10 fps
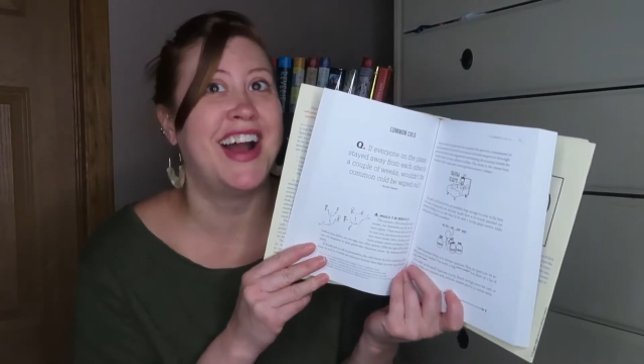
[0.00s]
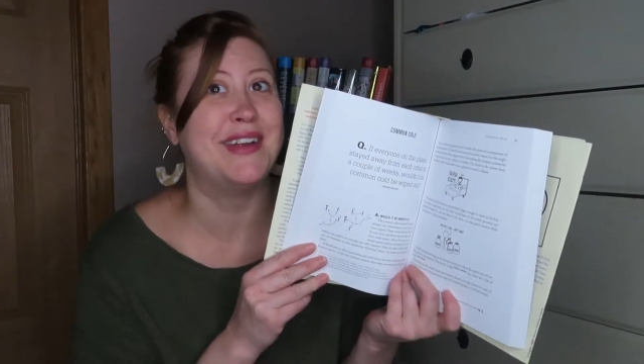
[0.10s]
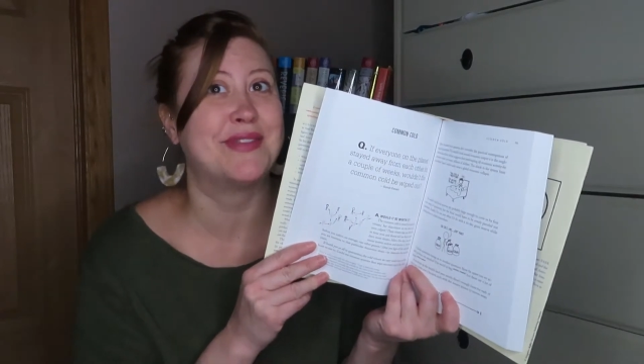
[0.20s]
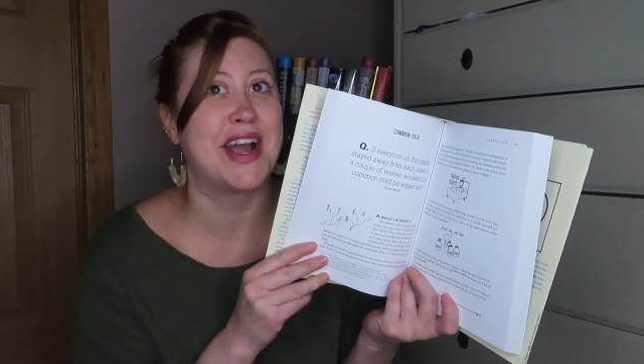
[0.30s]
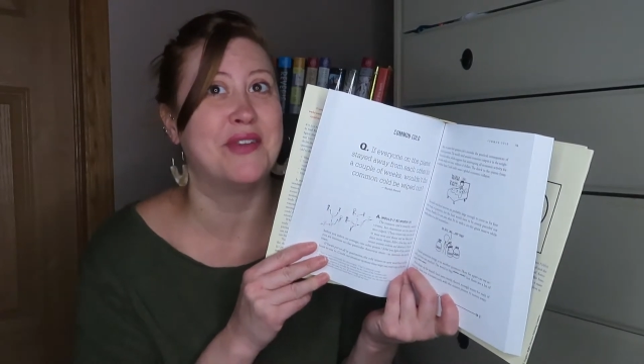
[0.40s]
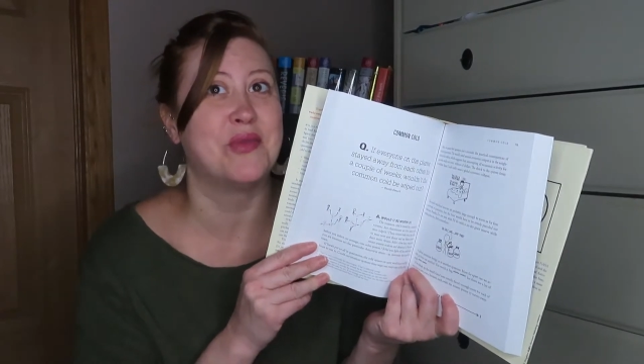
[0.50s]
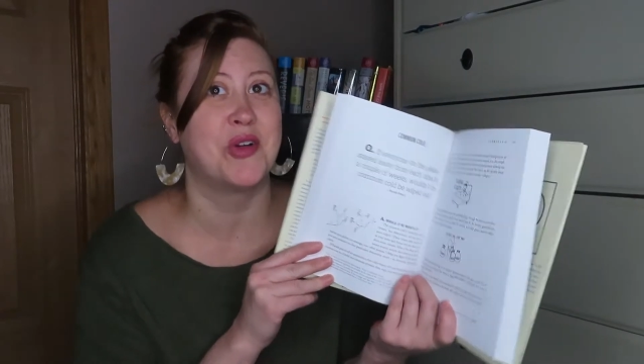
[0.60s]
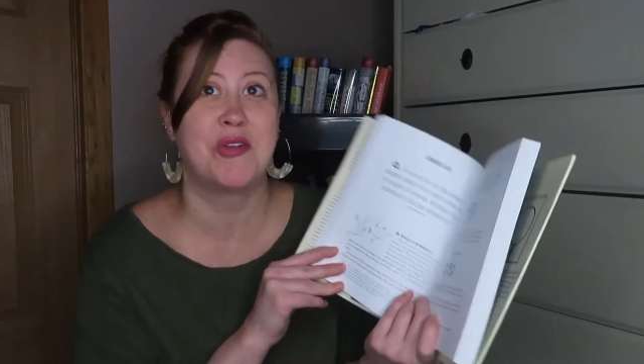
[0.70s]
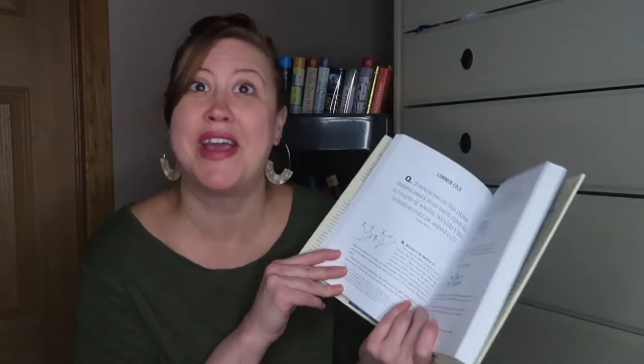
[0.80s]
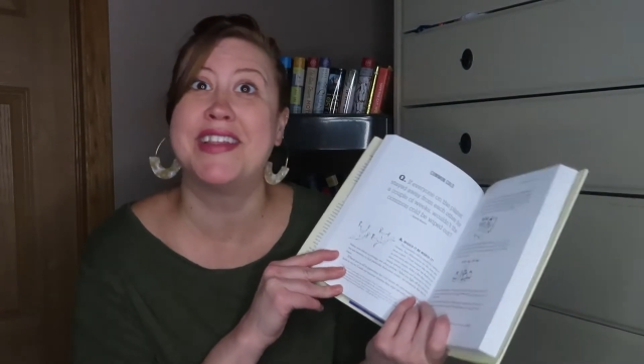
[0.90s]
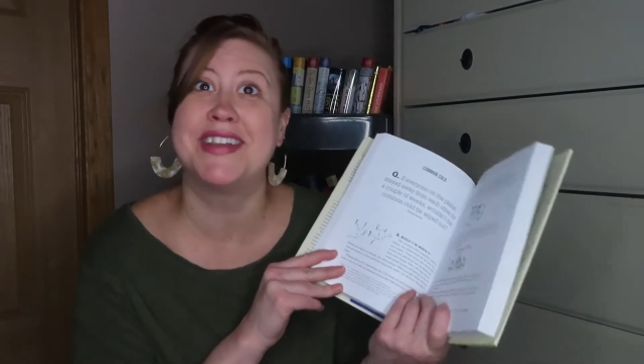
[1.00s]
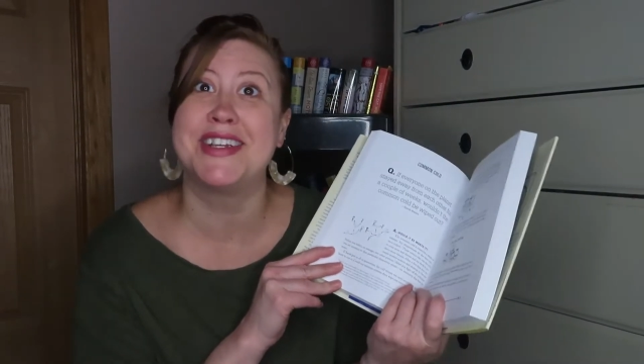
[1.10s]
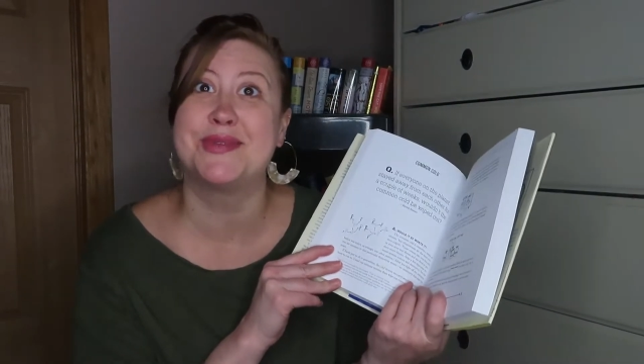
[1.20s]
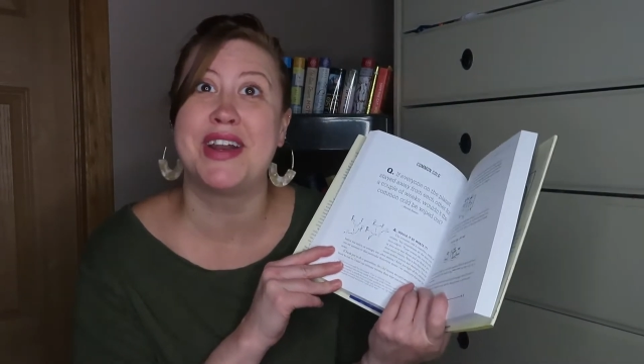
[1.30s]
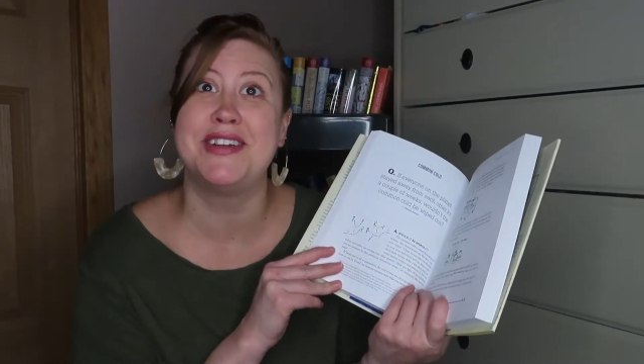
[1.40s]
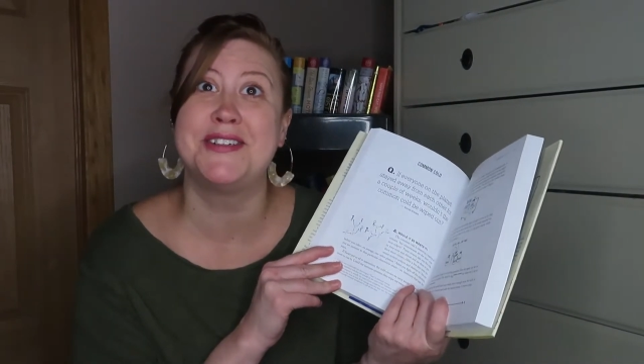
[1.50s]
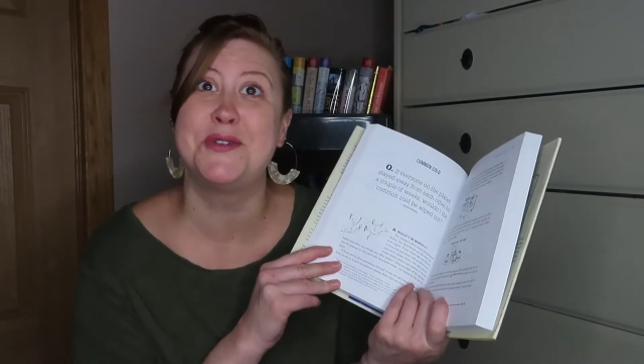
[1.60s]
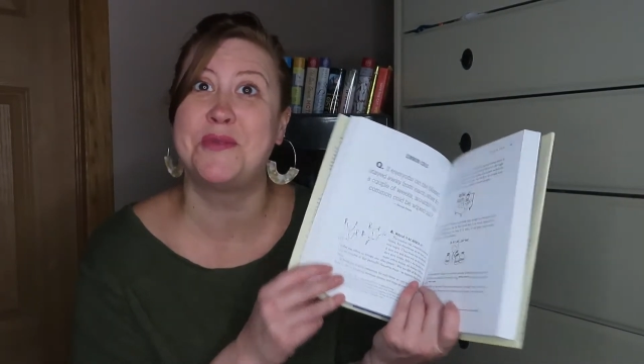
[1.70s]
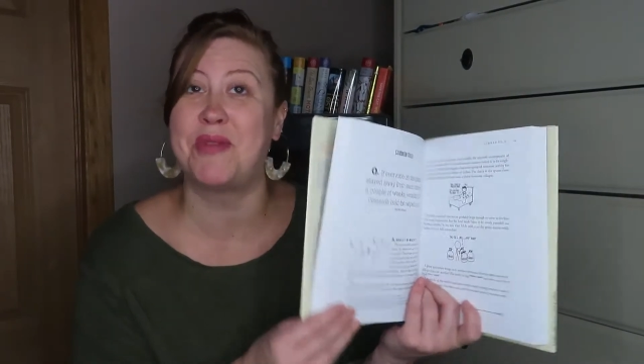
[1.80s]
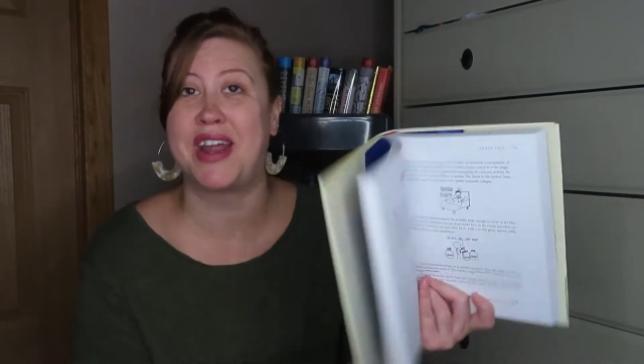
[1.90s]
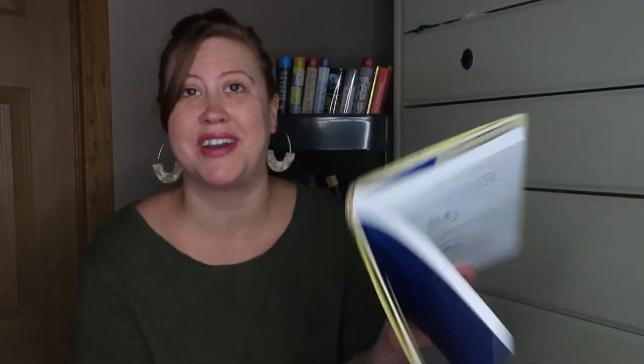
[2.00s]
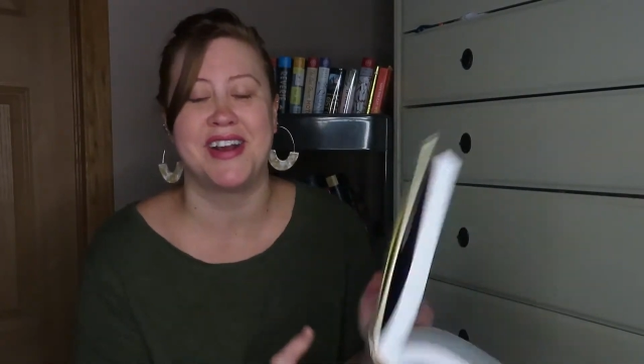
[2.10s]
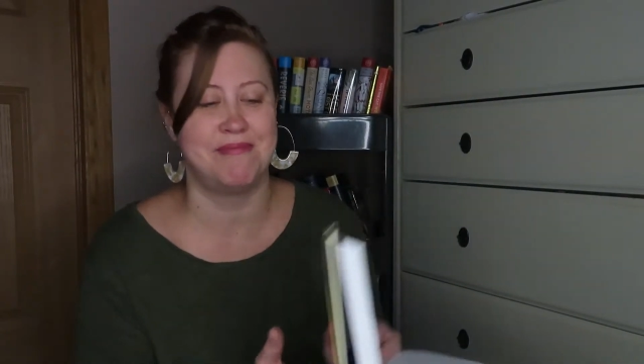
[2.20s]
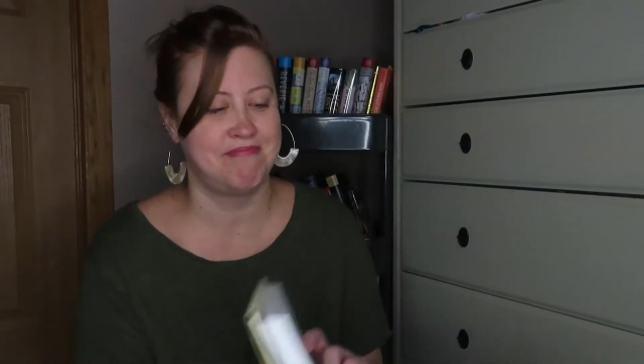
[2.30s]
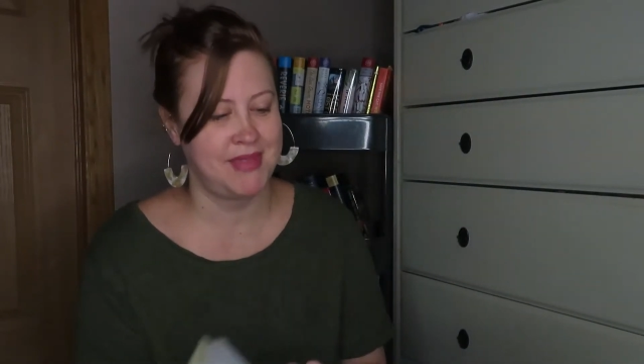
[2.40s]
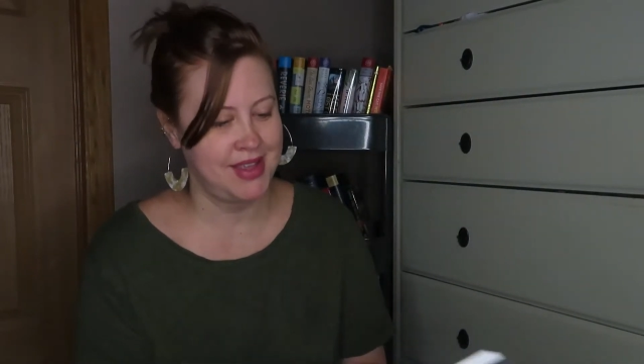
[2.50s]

I'm kind of blown away that that's what I just landed on.